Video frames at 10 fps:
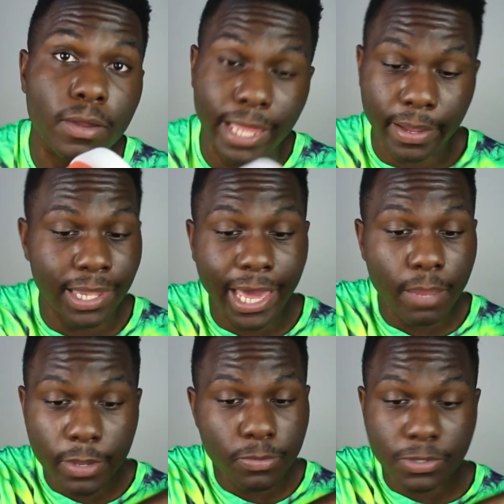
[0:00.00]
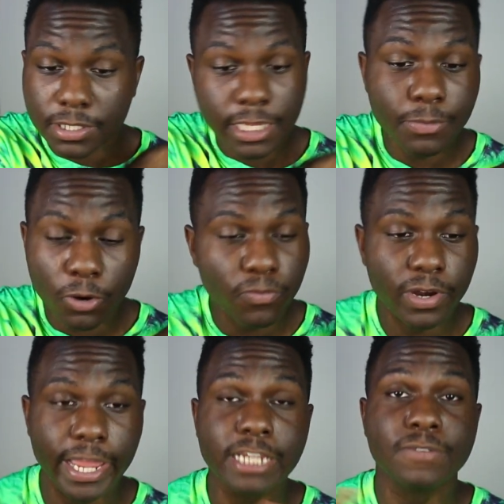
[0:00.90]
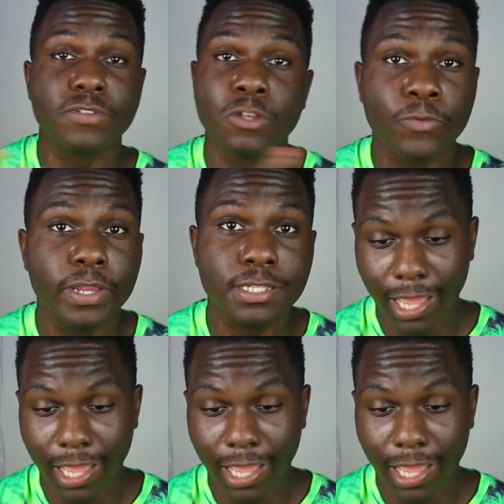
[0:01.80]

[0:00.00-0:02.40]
Like a lot of people sleep on Foot Action for some reason.